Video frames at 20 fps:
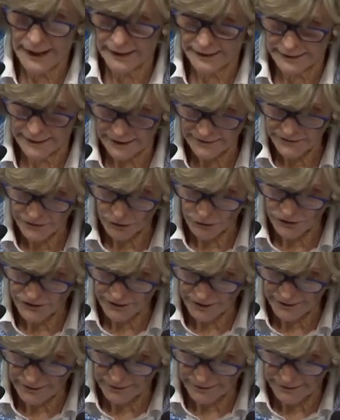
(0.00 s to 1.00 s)
yet so
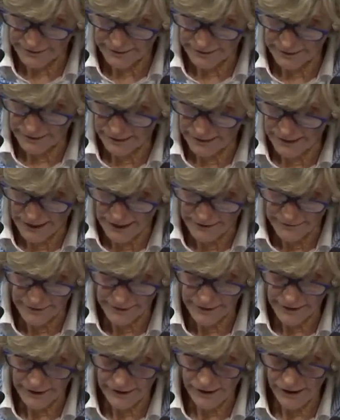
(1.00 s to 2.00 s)
subtly,
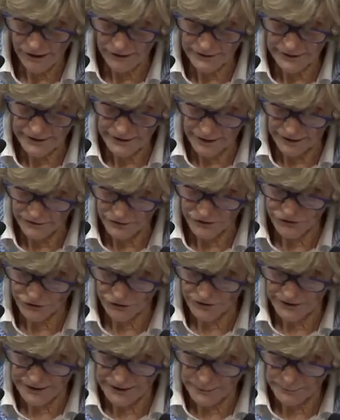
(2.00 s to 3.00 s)
that I hardly
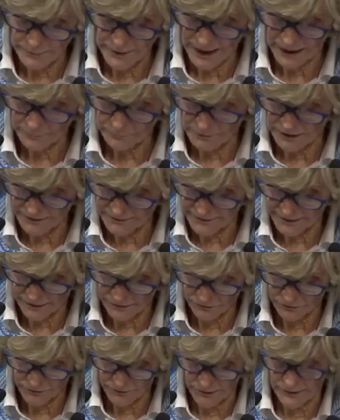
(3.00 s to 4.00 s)
understood the impact
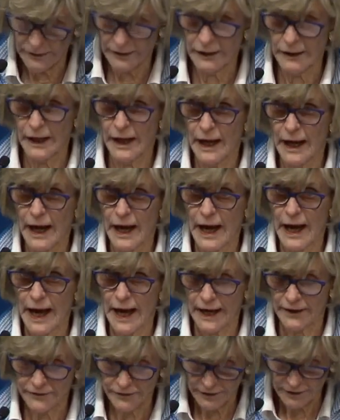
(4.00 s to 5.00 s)
myself
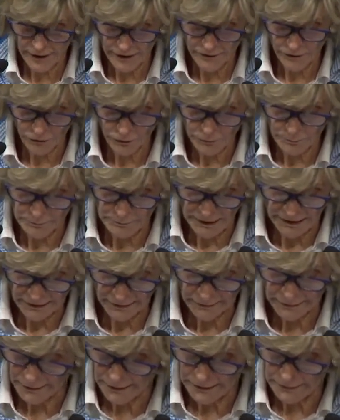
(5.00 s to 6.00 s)
until I looked
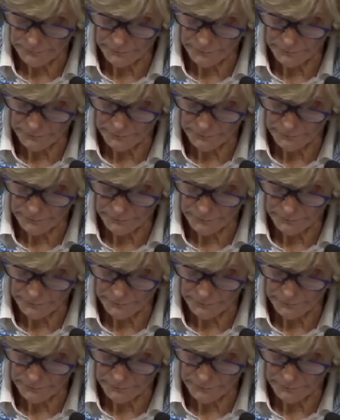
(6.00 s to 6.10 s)
back